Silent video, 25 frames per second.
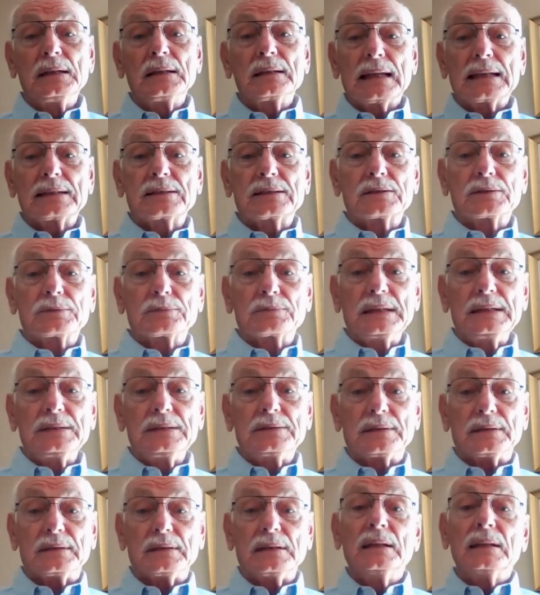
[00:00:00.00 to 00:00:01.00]
That's the
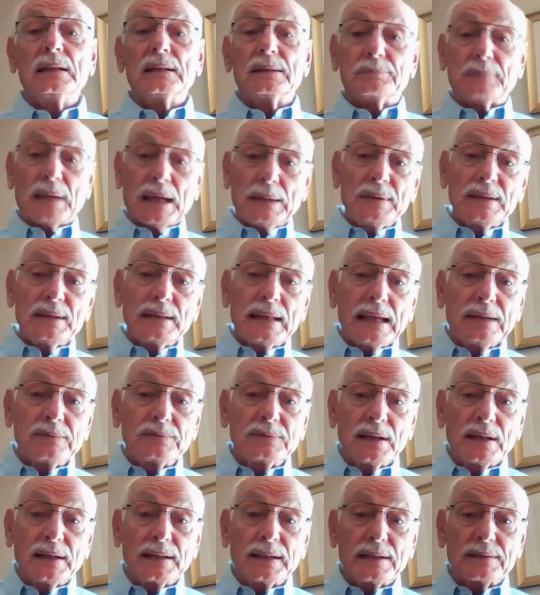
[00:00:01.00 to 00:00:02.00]
reason. Maybe they've
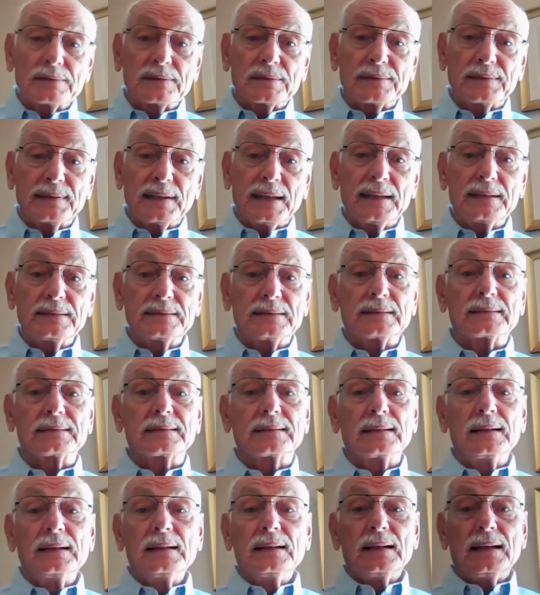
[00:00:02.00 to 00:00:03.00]
done other things
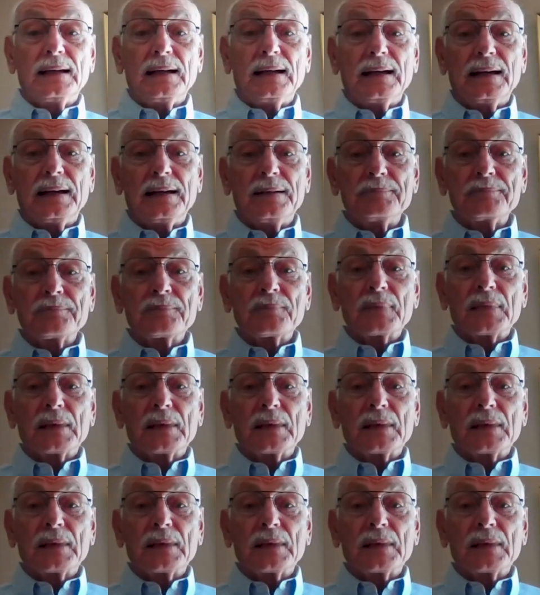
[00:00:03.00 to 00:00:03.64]
that's uh,